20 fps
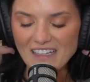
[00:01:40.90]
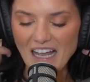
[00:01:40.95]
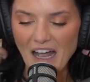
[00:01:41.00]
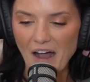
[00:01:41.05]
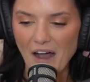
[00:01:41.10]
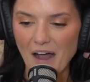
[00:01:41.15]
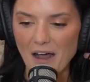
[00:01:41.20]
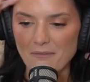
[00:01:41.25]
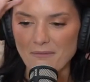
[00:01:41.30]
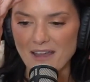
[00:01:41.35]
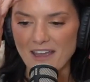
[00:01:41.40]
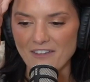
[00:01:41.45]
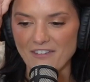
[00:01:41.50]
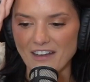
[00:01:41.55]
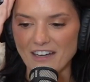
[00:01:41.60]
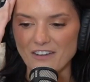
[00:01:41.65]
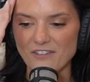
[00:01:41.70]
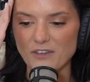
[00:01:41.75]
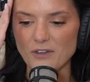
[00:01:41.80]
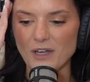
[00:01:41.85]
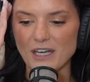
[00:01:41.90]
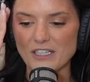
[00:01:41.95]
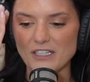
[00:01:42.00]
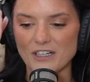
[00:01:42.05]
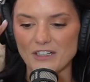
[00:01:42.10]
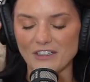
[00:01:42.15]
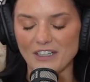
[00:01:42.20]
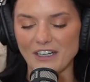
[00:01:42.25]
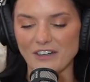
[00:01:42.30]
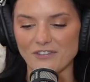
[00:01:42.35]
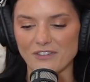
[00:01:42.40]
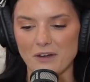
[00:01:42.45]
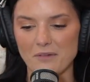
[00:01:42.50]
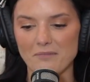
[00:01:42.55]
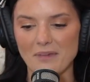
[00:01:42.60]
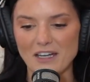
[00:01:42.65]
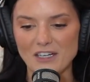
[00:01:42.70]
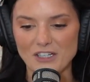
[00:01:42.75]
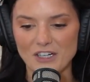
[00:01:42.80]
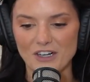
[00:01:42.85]
if any of you guys are like
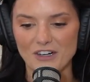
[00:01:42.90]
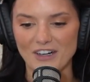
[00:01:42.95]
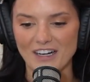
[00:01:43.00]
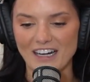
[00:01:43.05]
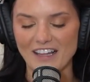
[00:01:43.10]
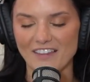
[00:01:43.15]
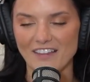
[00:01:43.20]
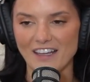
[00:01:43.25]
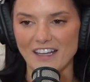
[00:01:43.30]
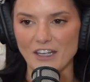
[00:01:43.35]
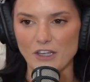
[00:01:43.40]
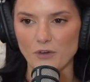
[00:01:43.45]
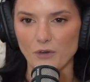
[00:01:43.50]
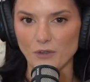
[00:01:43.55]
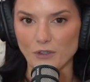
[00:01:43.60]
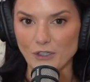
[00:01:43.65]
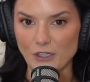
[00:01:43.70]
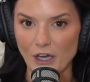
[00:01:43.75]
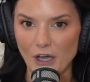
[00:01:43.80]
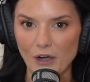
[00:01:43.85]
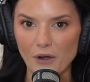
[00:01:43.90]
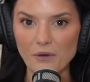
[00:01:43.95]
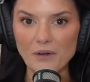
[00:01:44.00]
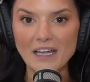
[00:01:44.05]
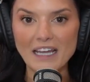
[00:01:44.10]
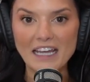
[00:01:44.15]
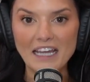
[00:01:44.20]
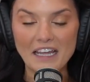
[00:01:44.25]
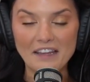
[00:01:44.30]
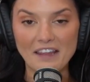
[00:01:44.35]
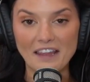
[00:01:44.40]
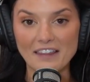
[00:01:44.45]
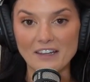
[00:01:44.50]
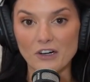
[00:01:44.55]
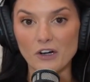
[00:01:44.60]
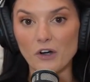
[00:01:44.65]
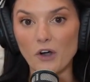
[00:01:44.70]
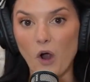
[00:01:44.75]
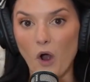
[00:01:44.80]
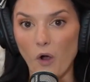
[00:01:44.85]
from Mentor or anything, you'll know that
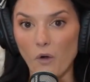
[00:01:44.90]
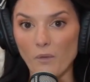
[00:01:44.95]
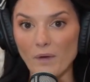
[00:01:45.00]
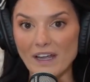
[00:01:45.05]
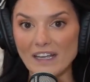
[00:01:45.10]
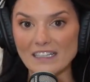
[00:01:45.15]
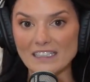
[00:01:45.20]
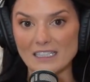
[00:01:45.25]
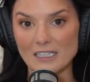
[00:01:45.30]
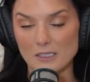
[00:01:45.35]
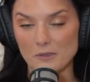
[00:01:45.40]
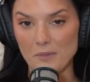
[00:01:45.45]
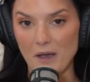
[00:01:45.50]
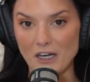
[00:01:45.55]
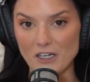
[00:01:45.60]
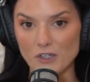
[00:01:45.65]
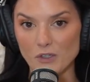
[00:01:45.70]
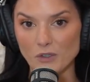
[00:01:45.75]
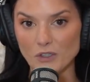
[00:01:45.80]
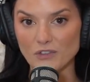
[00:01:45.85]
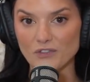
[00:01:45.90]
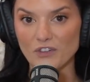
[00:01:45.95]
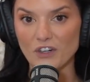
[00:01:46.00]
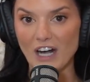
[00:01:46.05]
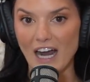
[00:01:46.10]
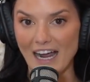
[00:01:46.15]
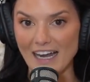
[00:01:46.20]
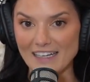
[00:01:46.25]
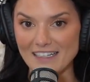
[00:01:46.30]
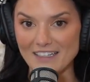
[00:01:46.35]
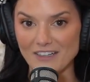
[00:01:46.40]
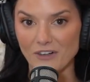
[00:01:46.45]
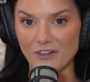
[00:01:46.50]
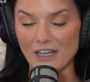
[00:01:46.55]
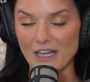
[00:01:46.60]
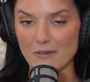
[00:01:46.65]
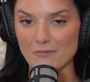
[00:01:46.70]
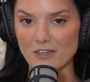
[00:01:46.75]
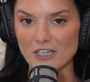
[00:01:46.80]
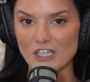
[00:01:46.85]
there are always specials for Ideal
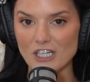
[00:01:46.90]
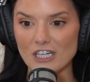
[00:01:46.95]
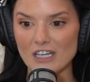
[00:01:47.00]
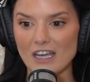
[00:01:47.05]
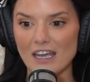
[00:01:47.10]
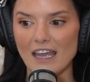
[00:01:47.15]
Image,